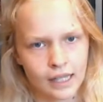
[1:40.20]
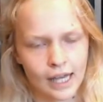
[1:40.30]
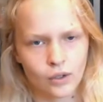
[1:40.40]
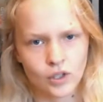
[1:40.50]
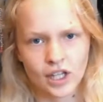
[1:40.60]

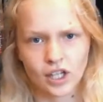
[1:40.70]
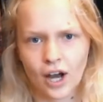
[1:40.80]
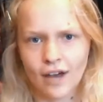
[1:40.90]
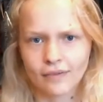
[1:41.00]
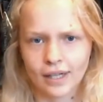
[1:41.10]
And also that
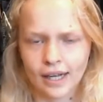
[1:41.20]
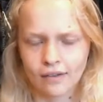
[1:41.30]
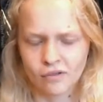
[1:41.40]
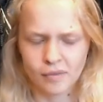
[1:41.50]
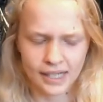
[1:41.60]
guy from the
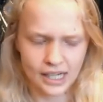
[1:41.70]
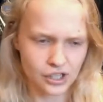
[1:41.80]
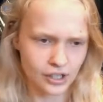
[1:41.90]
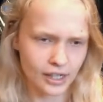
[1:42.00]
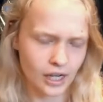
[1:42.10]
from the
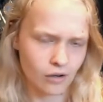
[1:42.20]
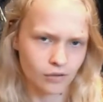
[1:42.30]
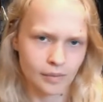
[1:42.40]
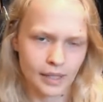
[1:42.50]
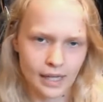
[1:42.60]
Legion, I can't
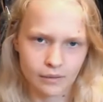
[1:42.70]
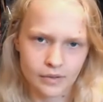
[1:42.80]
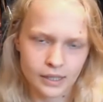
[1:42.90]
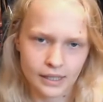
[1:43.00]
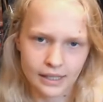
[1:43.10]
remember the name of
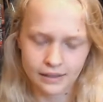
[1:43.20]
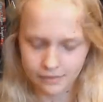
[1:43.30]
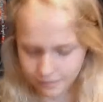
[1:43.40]
suddenly.